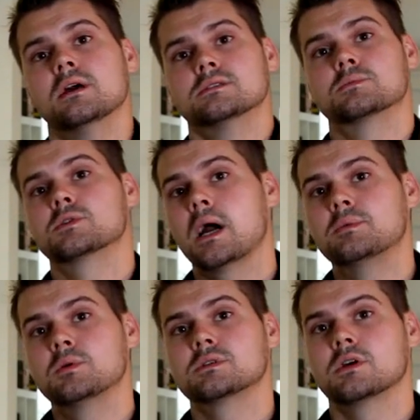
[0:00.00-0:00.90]
Subscribe
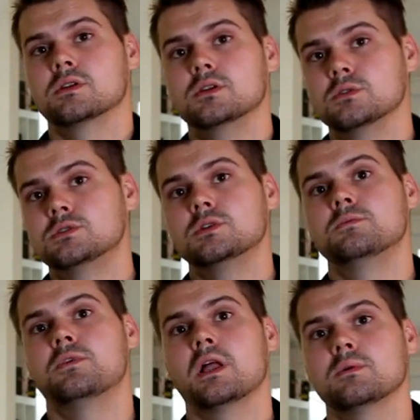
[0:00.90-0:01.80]
to us on
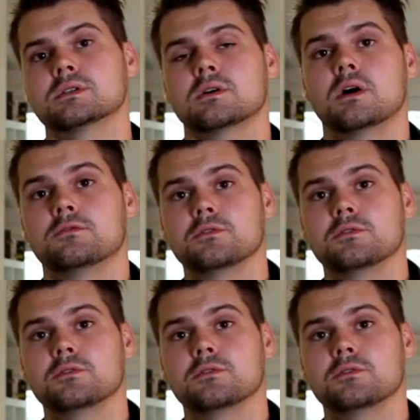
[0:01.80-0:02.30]
YouTube, follow us on